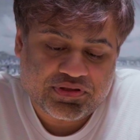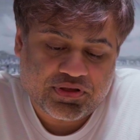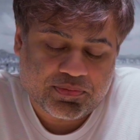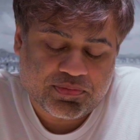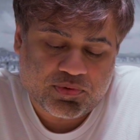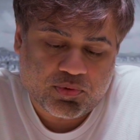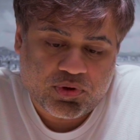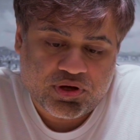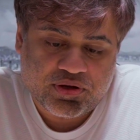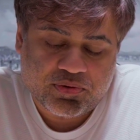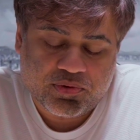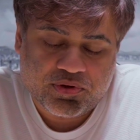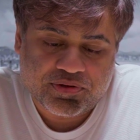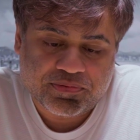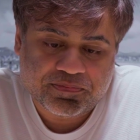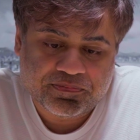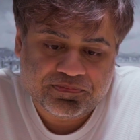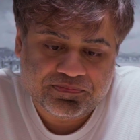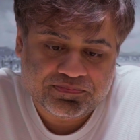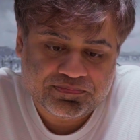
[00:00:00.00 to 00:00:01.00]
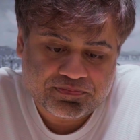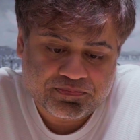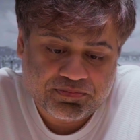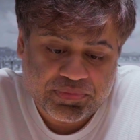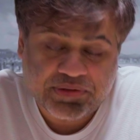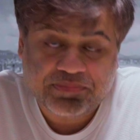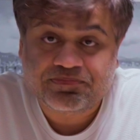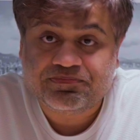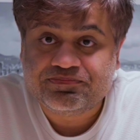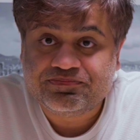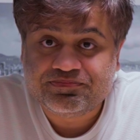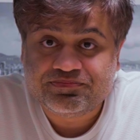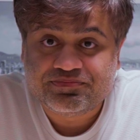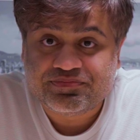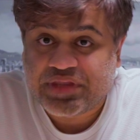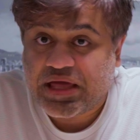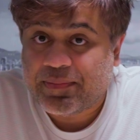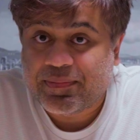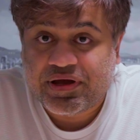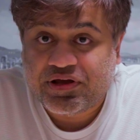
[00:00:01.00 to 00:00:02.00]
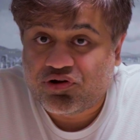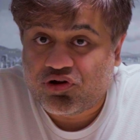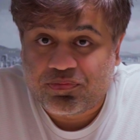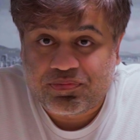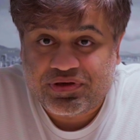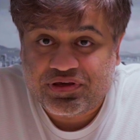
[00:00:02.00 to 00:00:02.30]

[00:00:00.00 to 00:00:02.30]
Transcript: up the white one. But that might not be